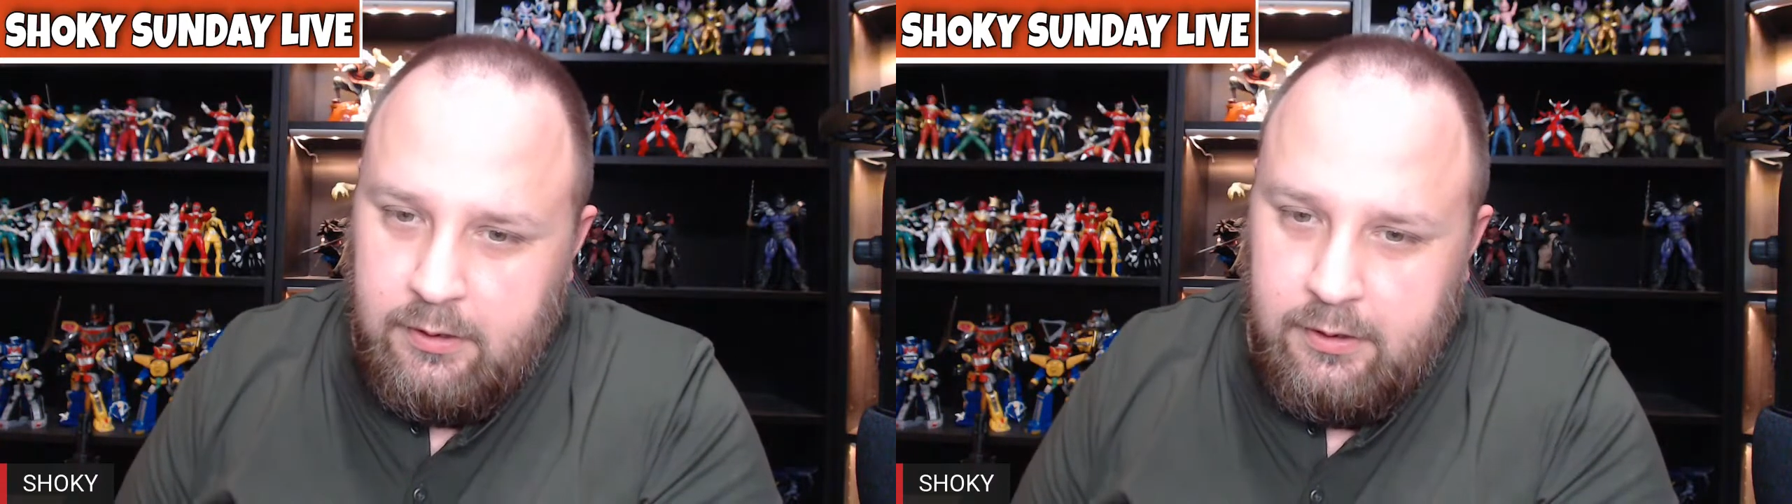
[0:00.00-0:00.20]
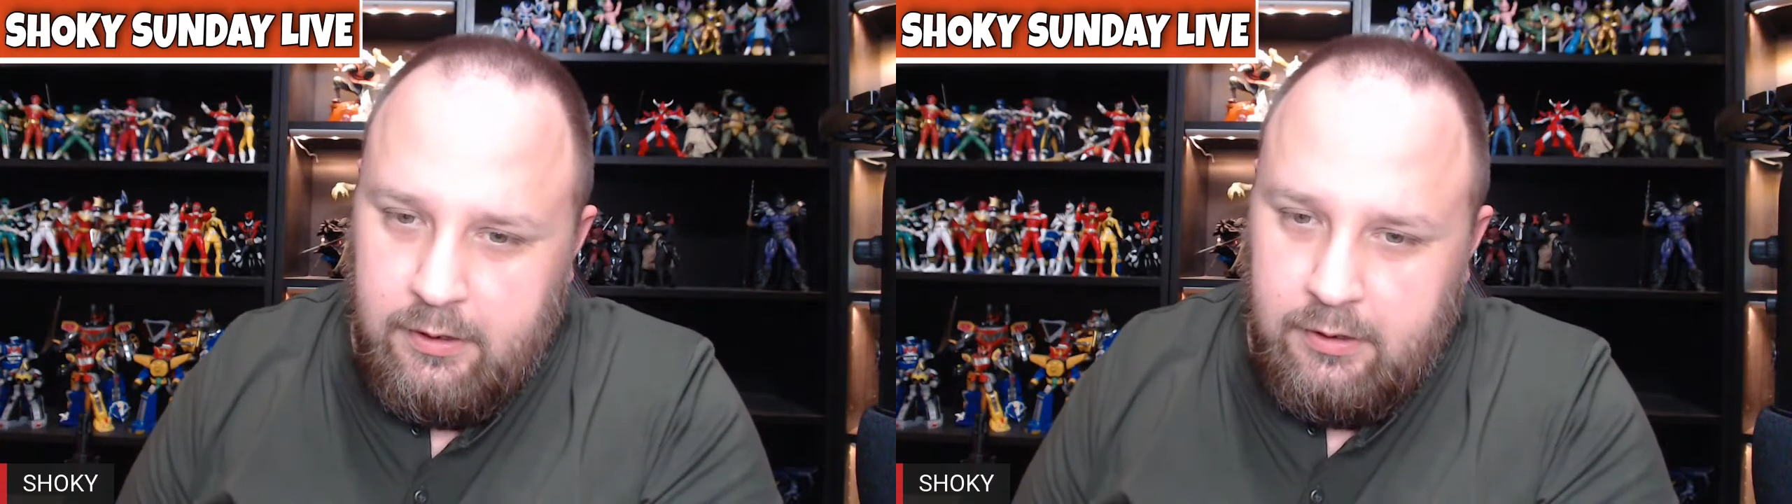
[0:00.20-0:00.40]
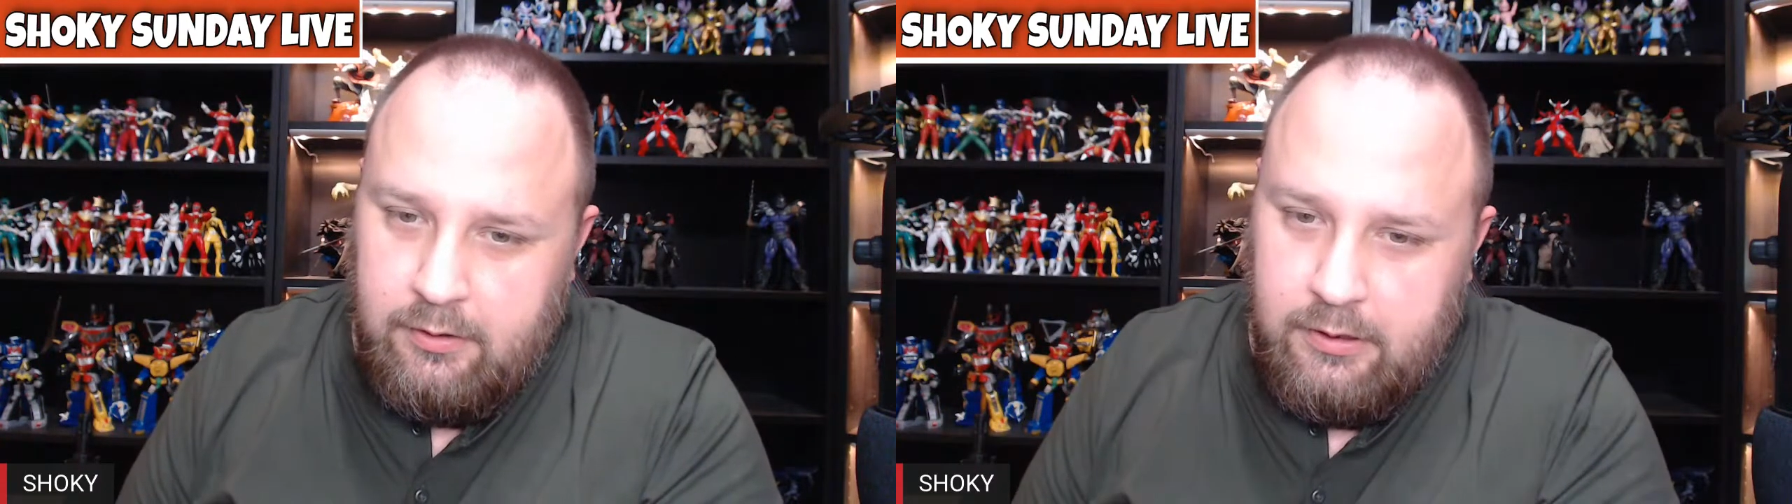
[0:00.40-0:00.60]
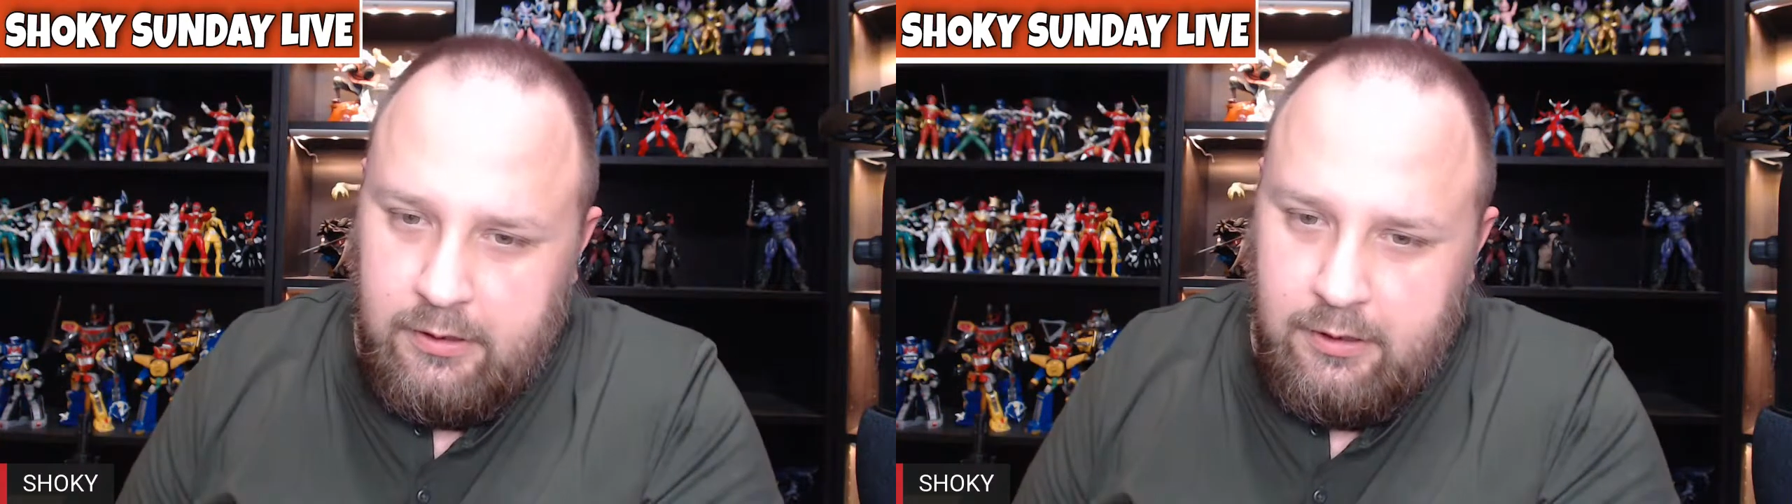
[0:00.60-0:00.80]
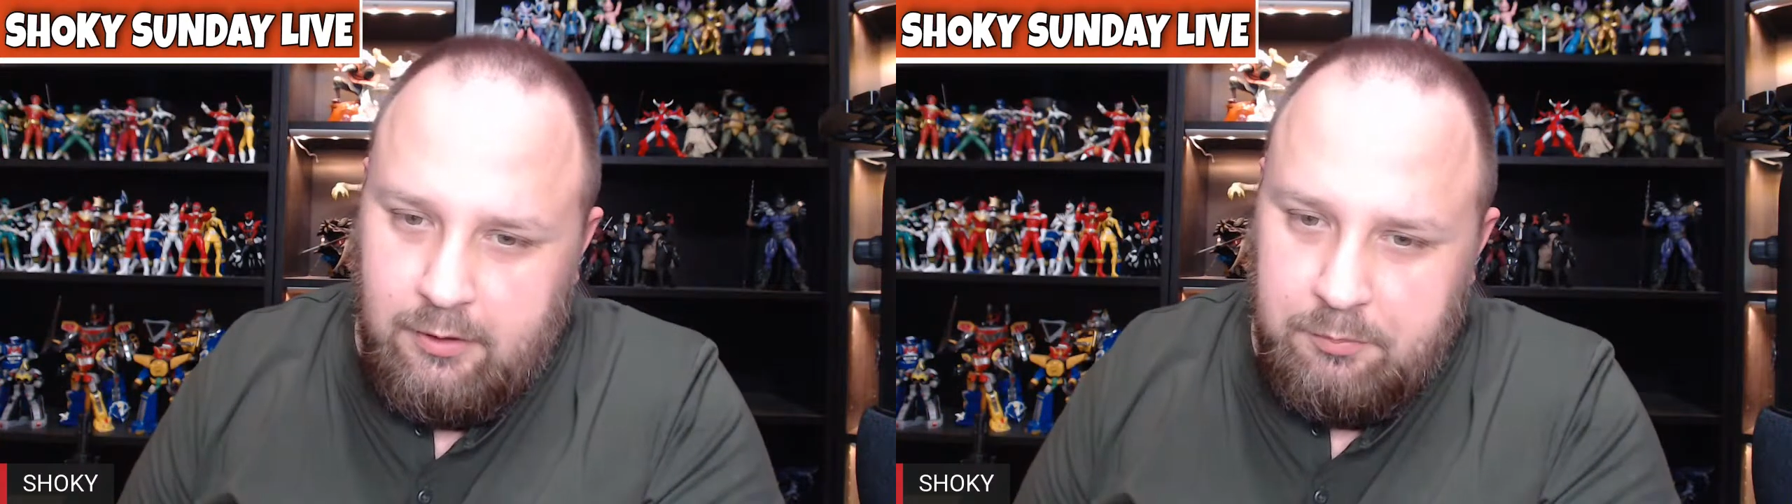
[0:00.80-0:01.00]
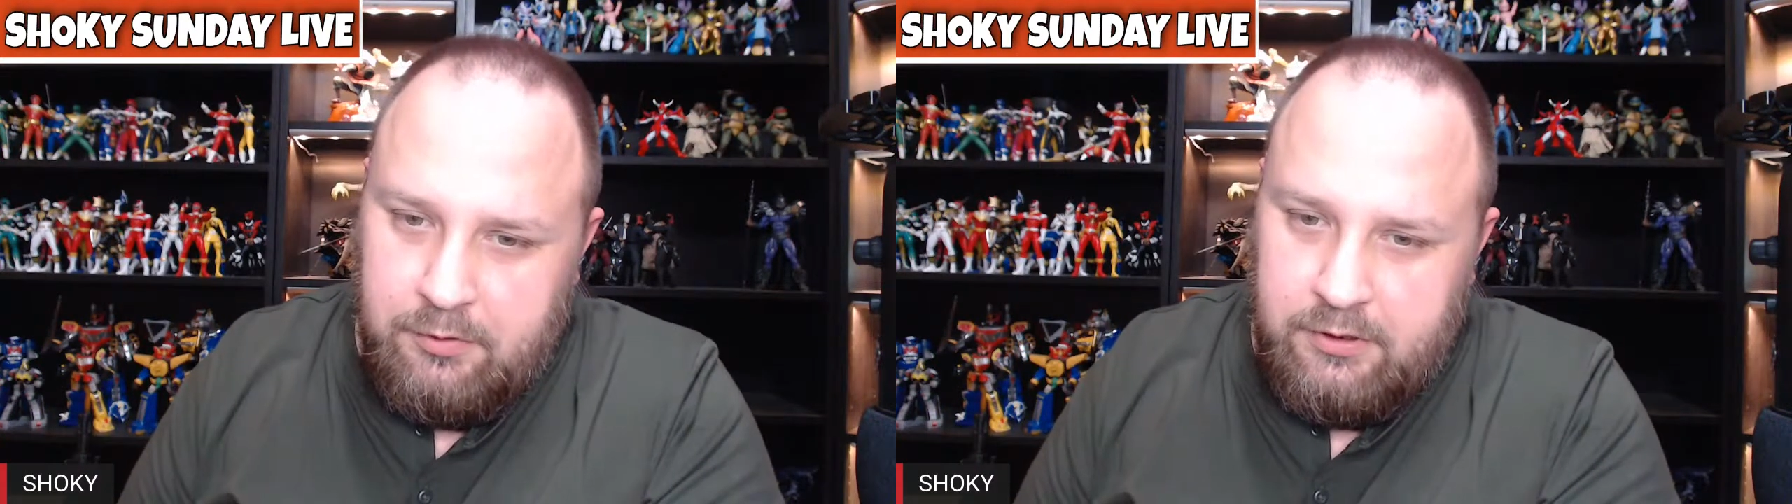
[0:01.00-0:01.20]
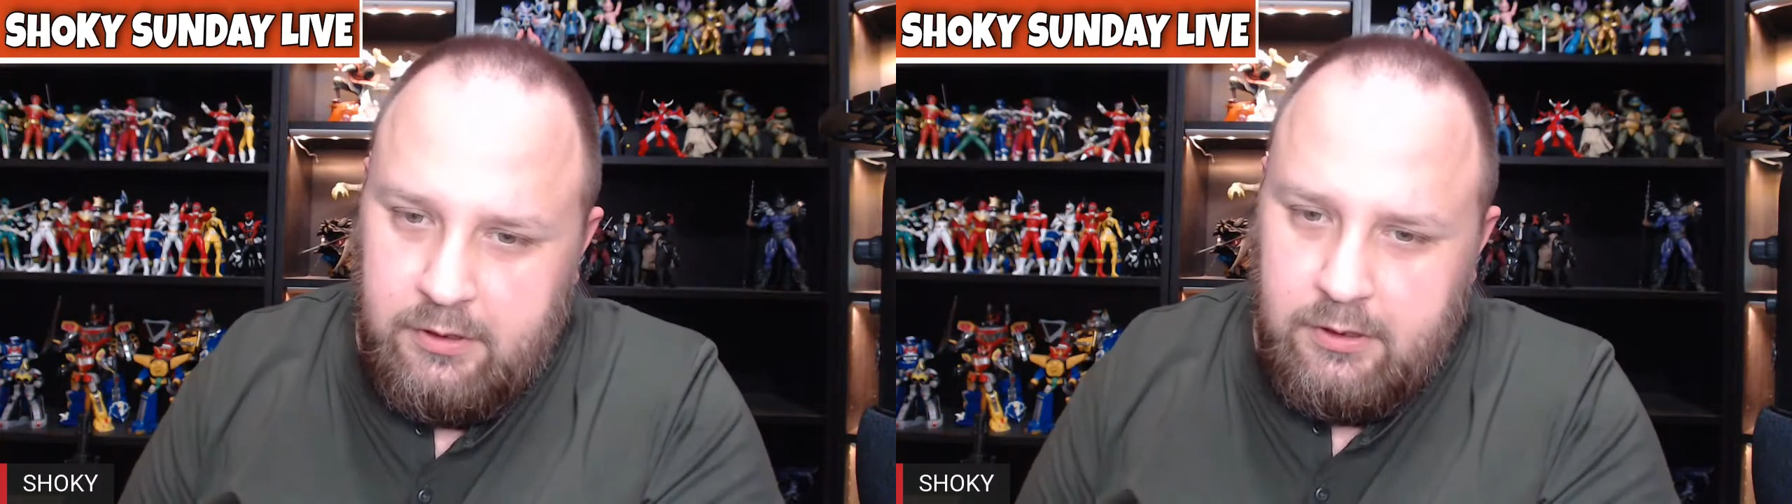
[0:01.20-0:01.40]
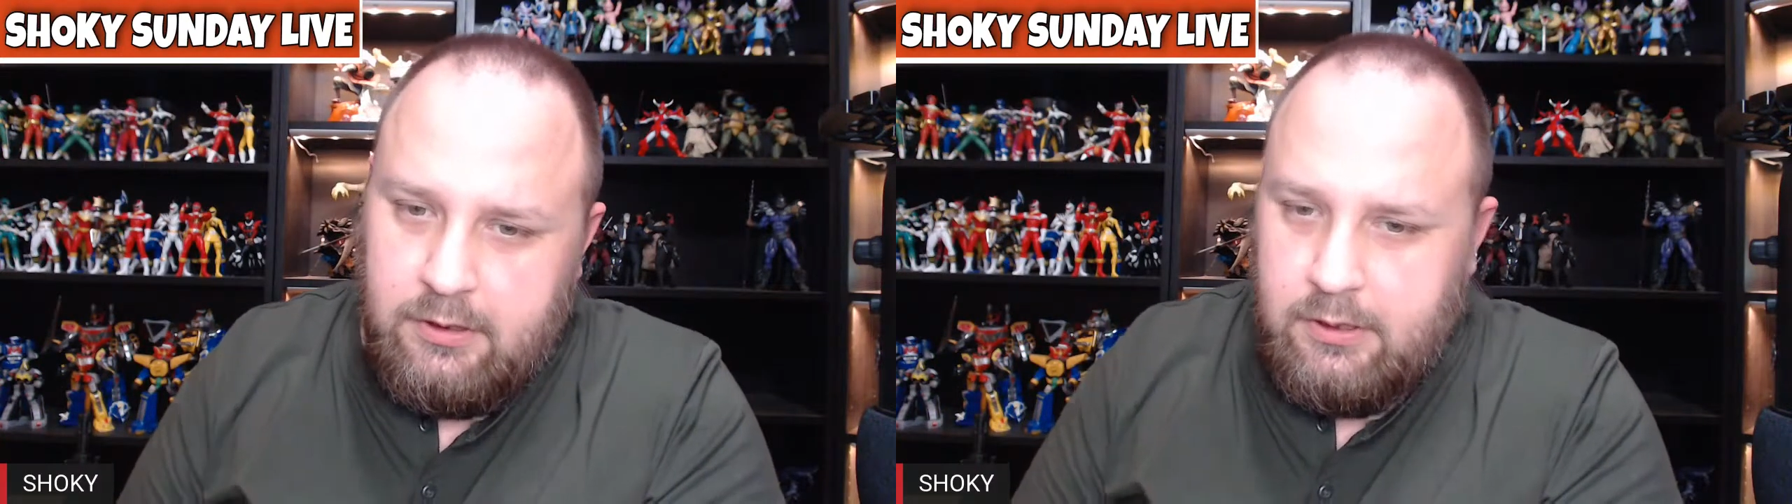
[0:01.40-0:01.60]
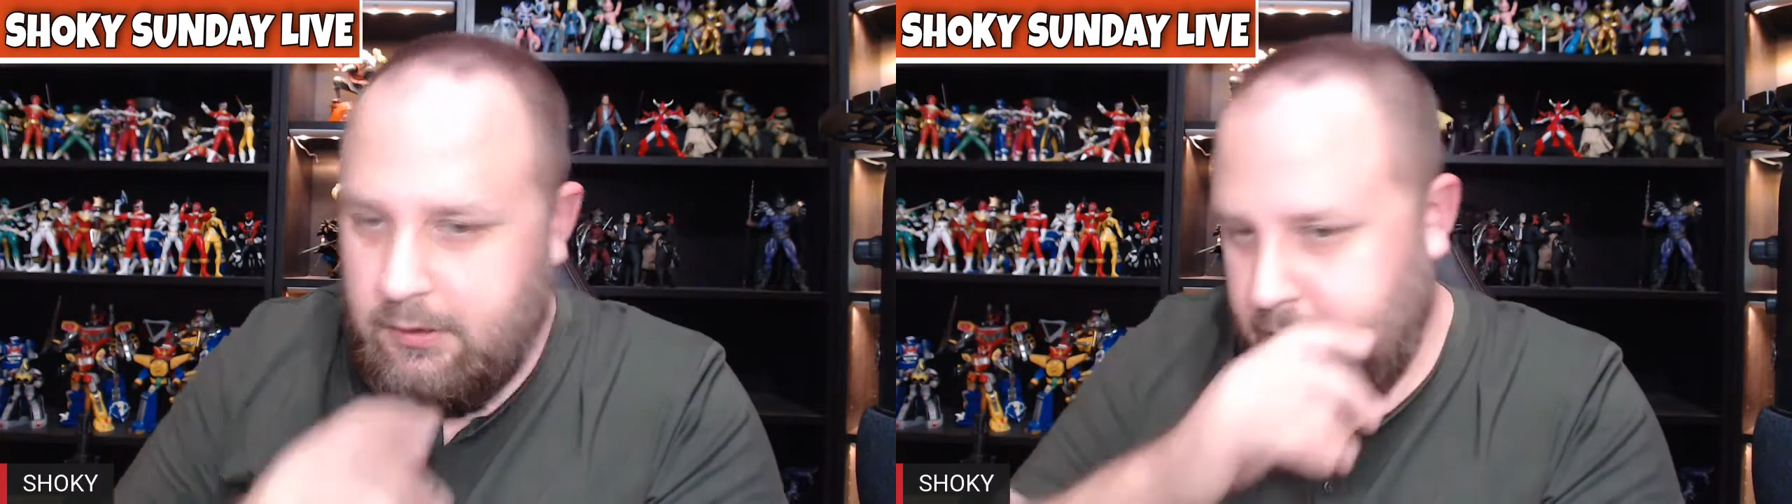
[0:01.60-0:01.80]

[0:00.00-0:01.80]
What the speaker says: Now, Madik,